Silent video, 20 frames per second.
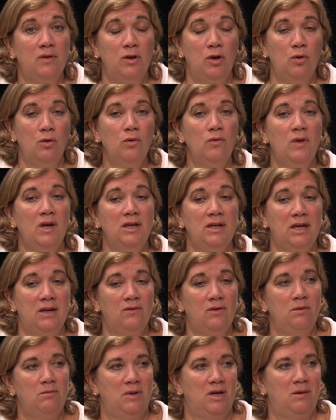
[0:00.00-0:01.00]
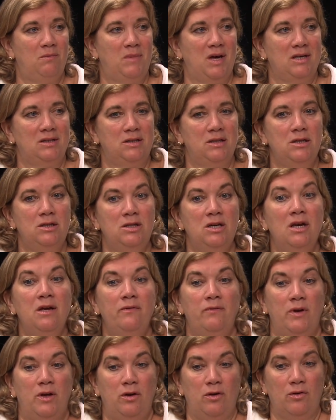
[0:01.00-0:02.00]
You're then giving me a message
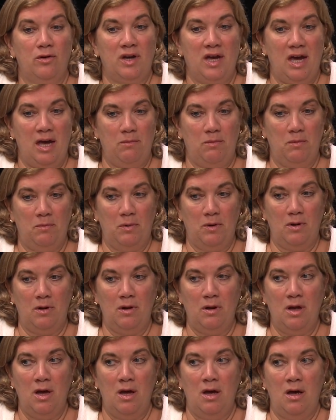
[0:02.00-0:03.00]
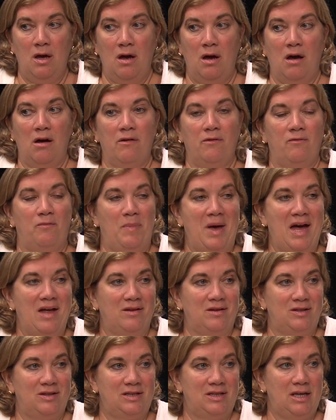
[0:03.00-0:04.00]
that you're capable of
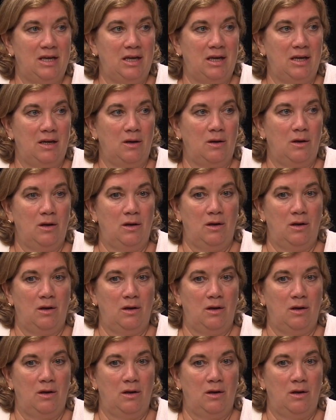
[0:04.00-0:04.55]
balancing,